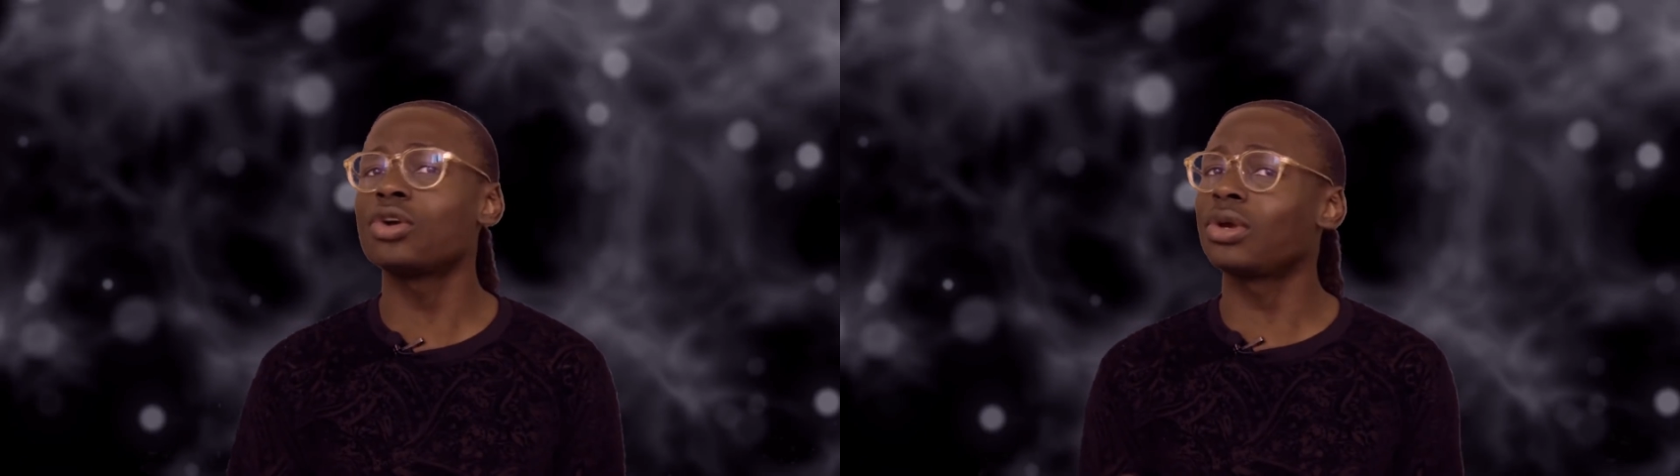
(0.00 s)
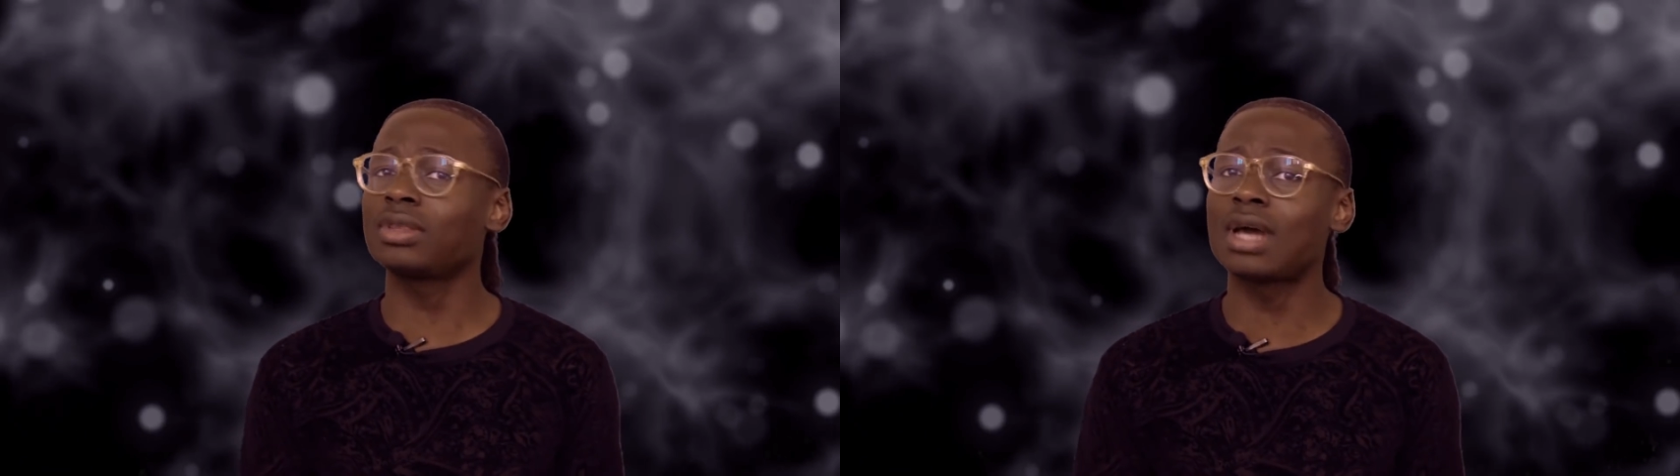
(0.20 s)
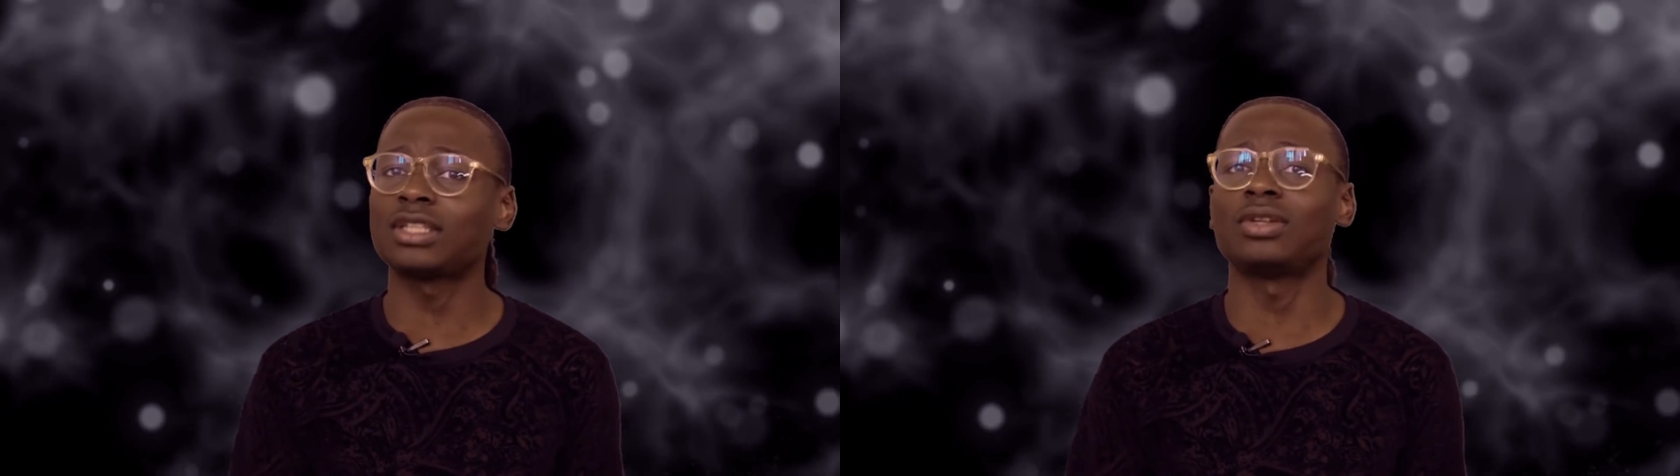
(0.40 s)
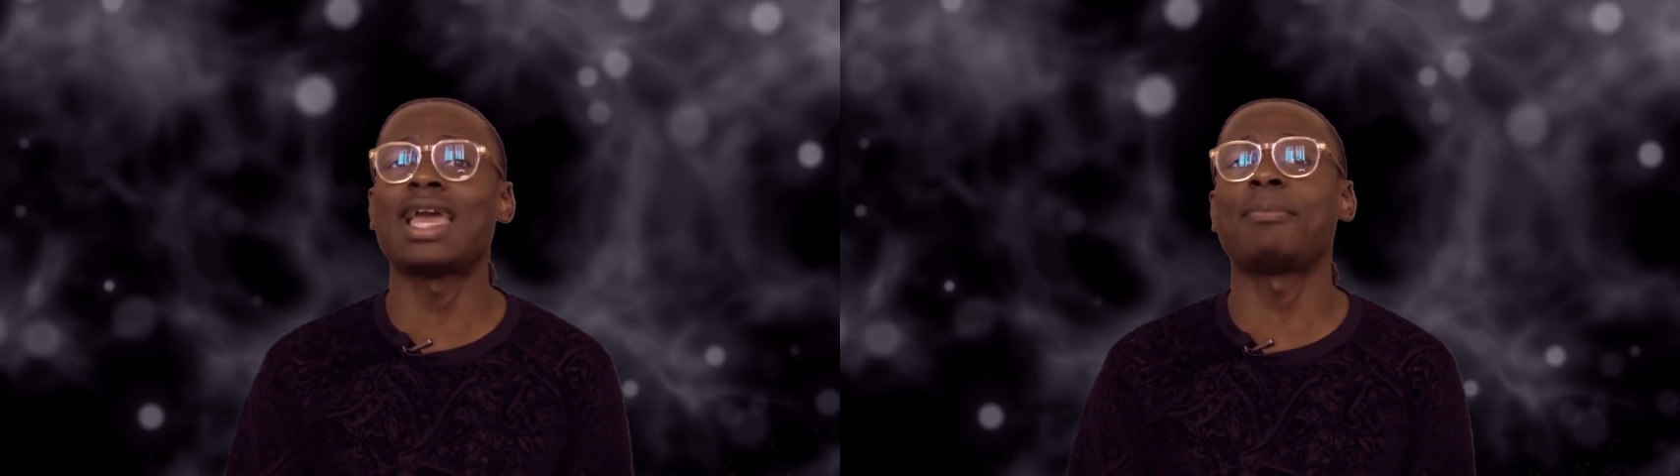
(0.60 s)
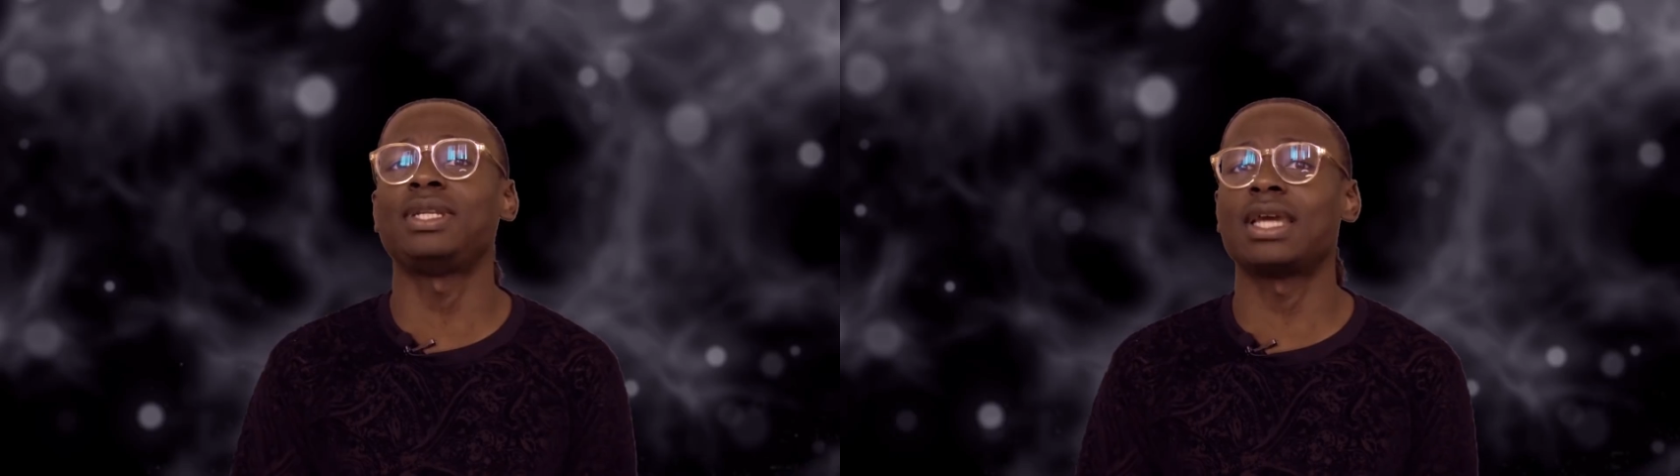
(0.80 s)
your thoughts on
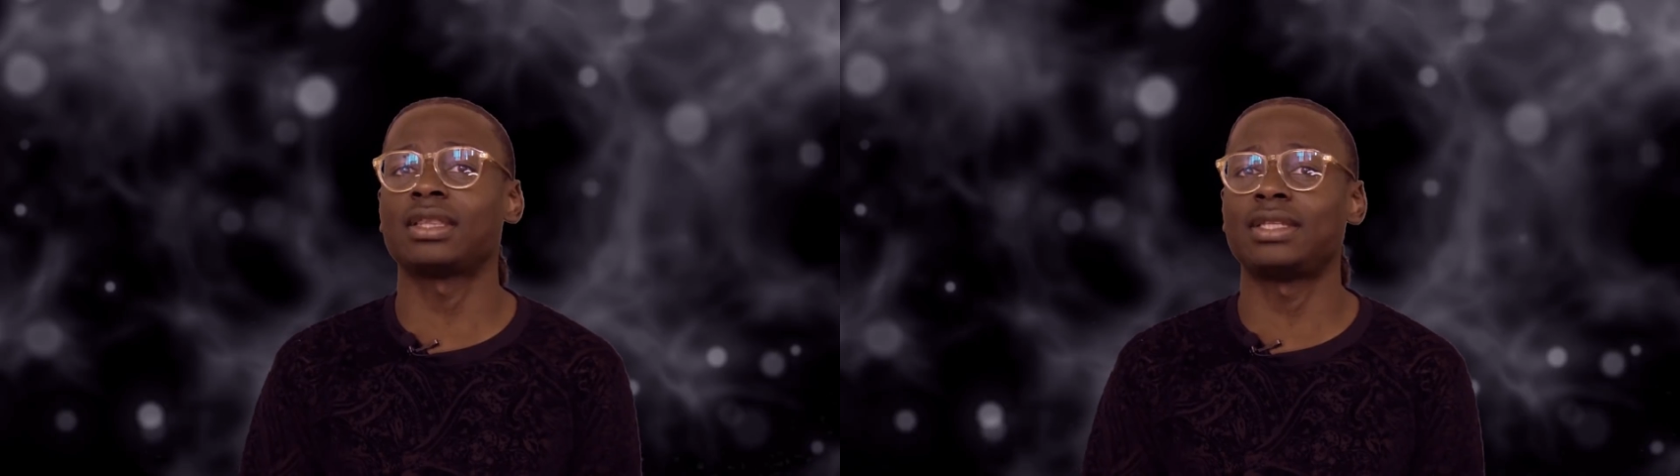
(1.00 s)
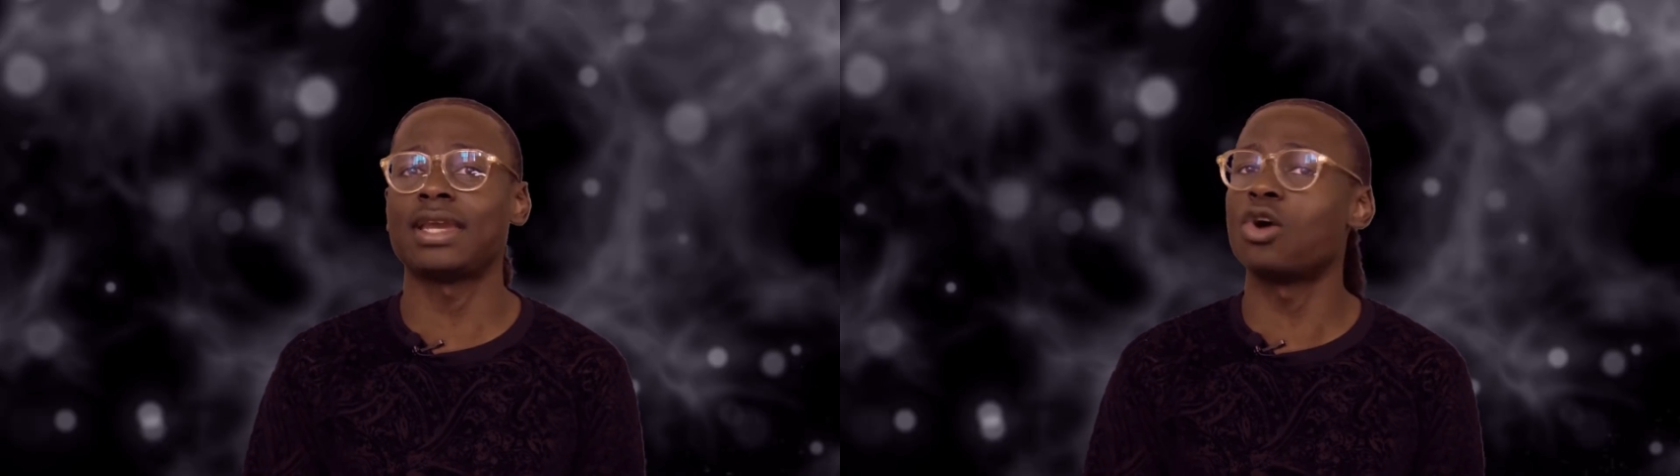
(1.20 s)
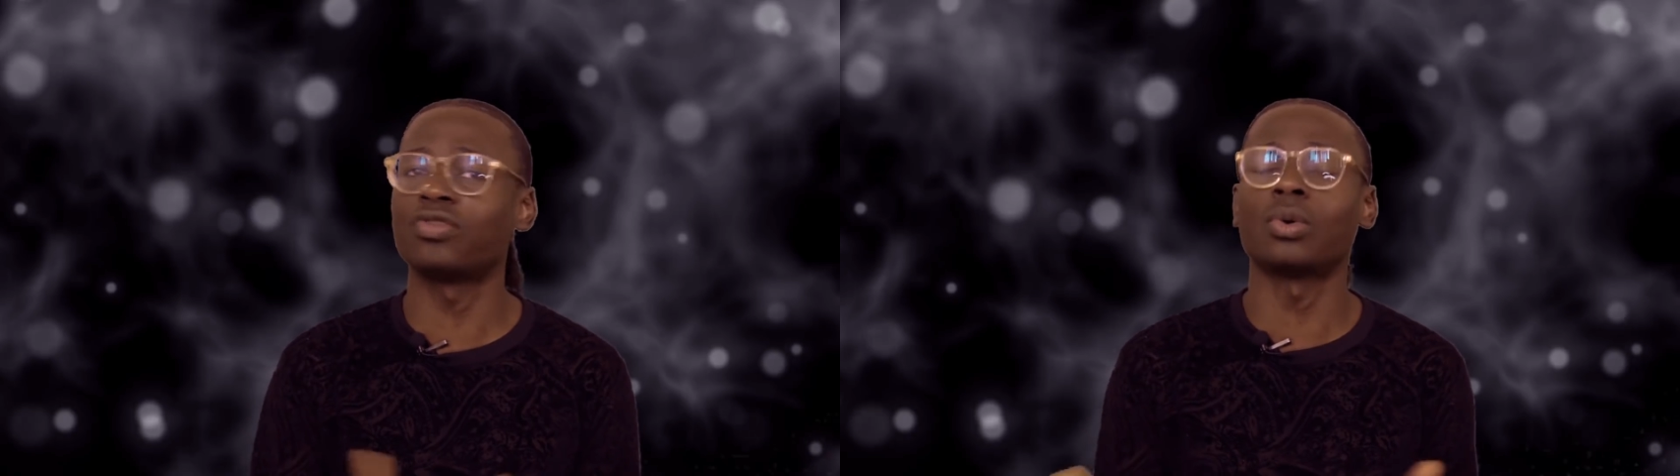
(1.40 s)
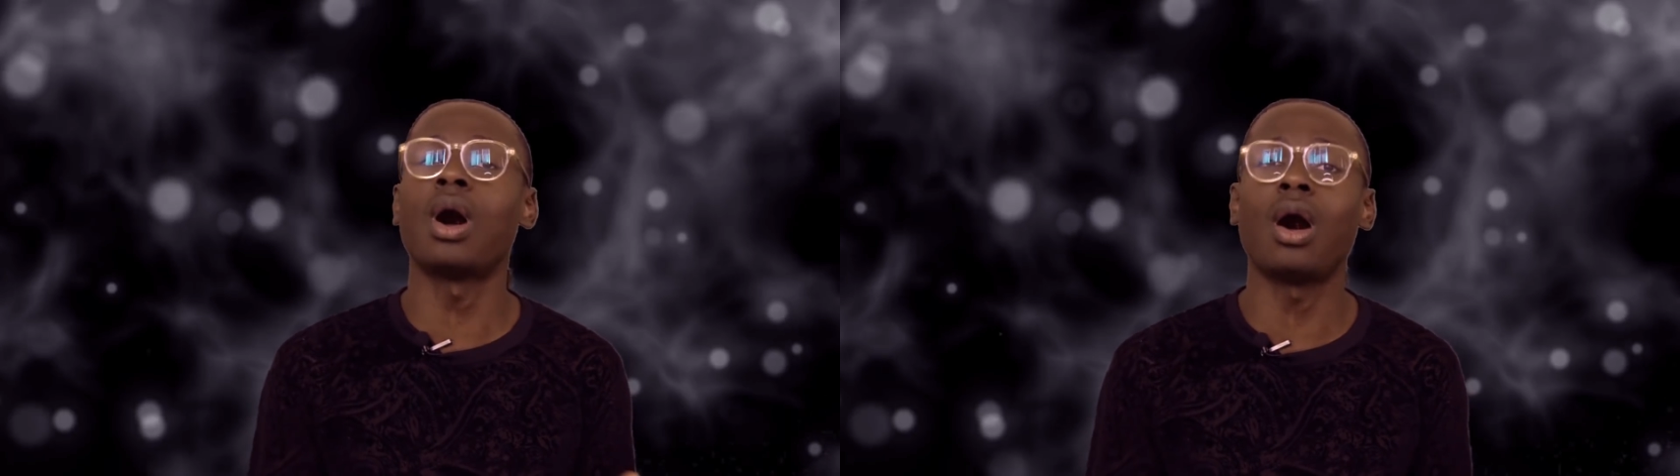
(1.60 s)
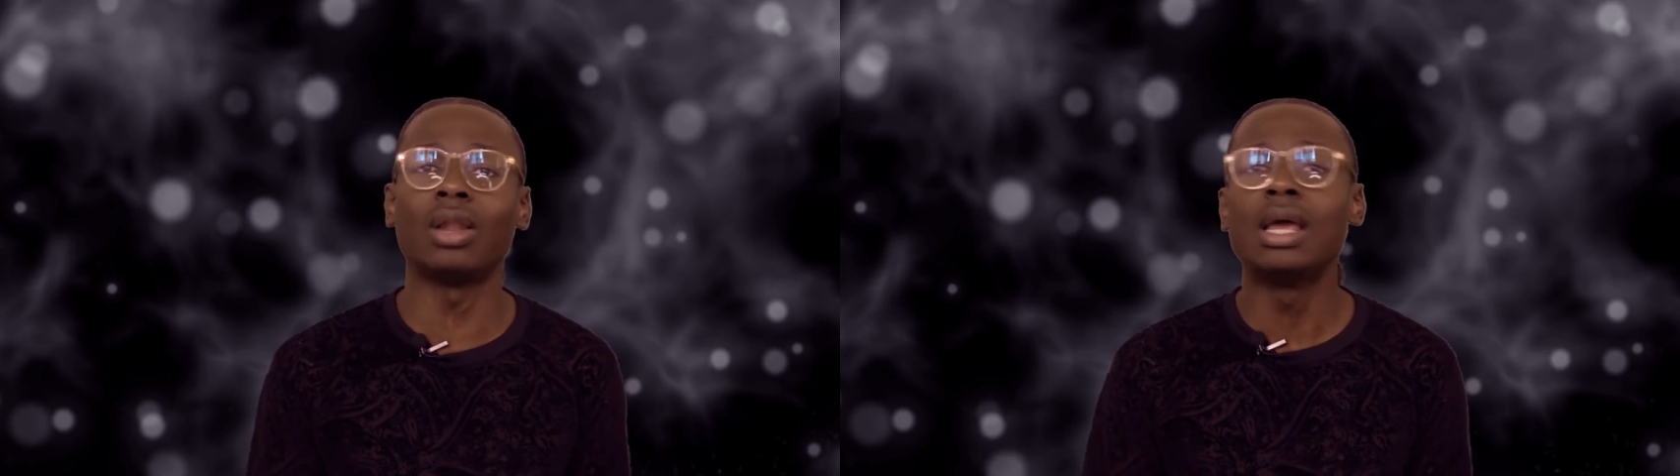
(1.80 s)
Happy Death Day
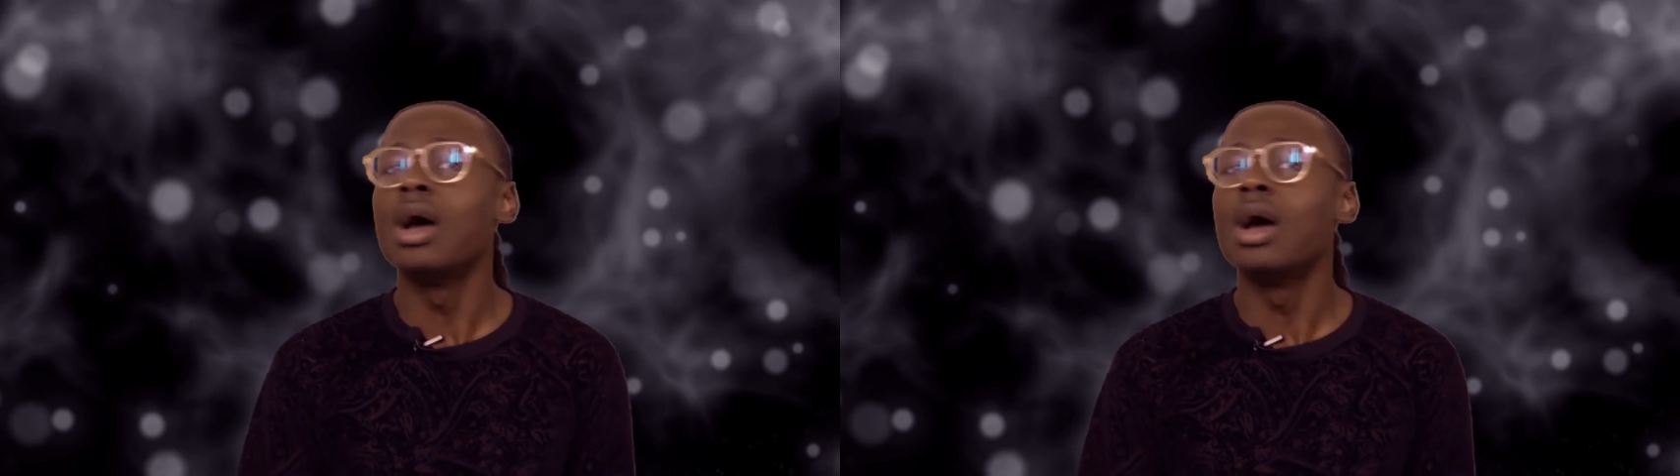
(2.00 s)
overall.